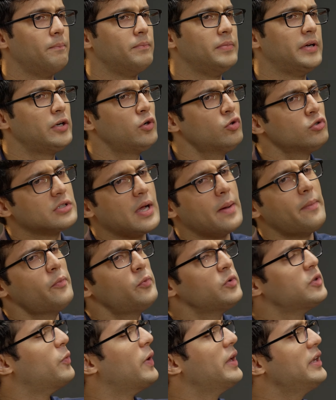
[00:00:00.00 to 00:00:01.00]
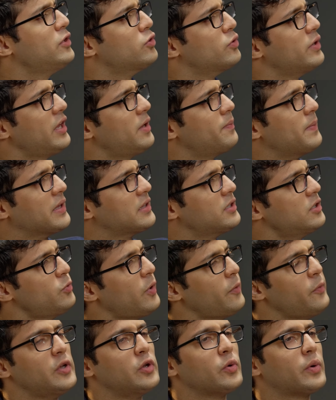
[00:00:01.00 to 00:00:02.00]
Ditto's come up with a very unique method
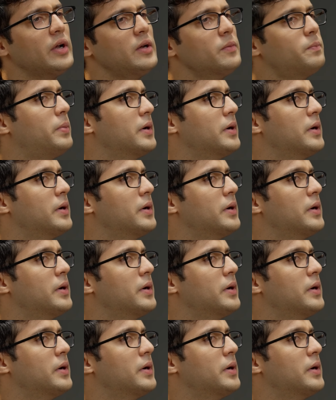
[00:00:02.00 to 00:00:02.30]
where we look at a